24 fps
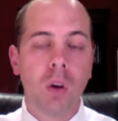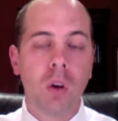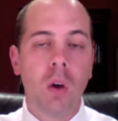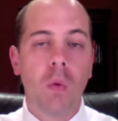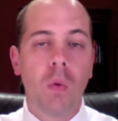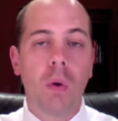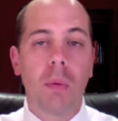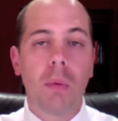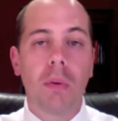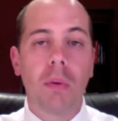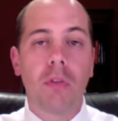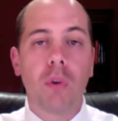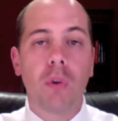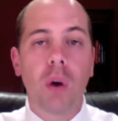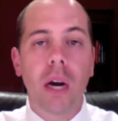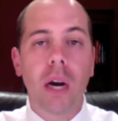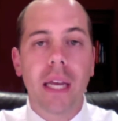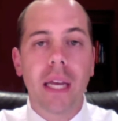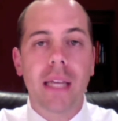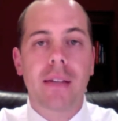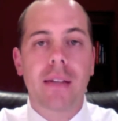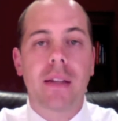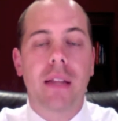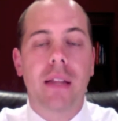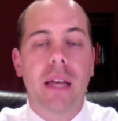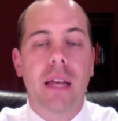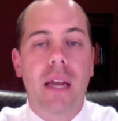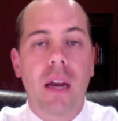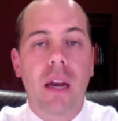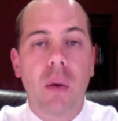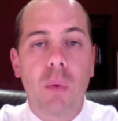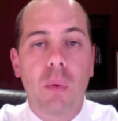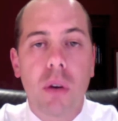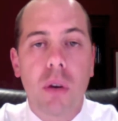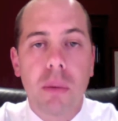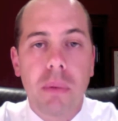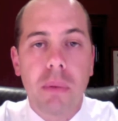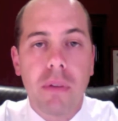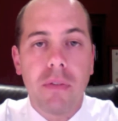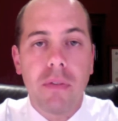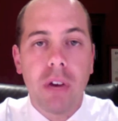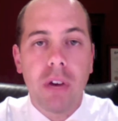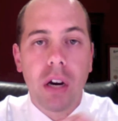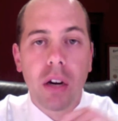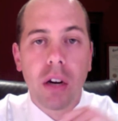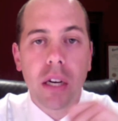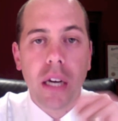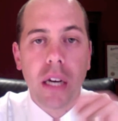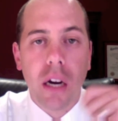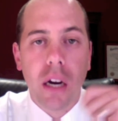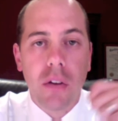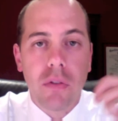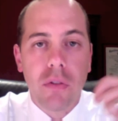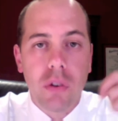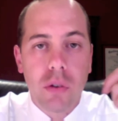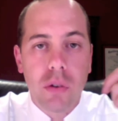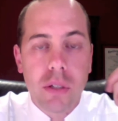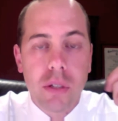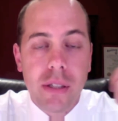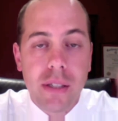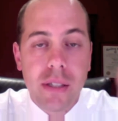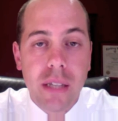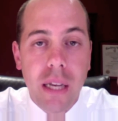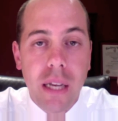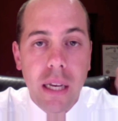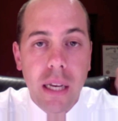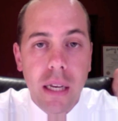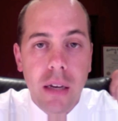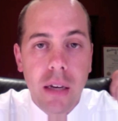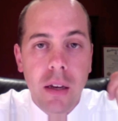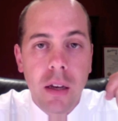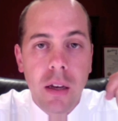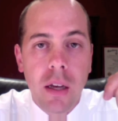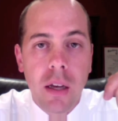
Well, before I get to that, I want to be very careful in saying